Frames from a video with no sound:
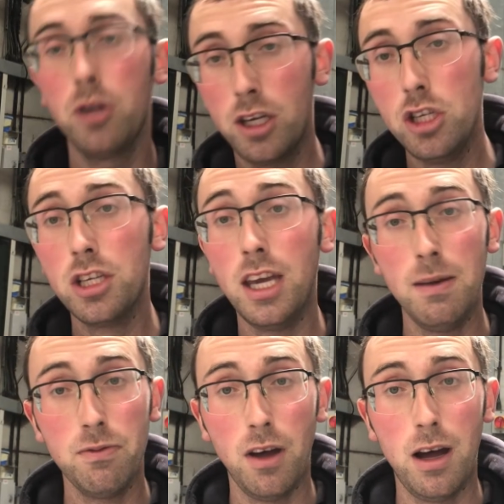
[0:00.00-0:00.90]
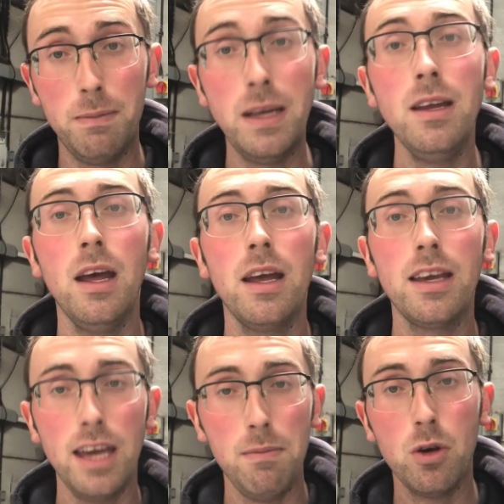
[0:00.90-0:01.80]
just keep farming,
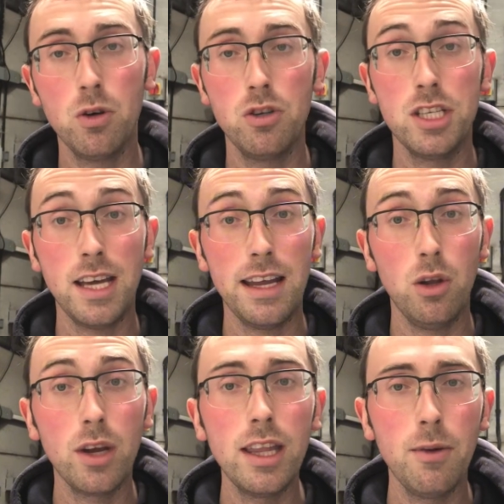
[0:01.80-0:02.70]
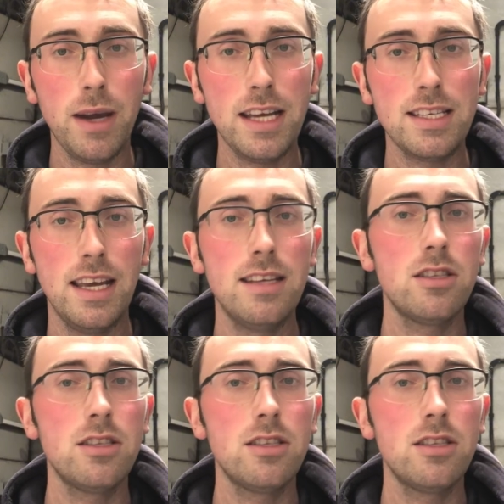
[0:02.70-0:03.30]
keep the countryside looking the way it is,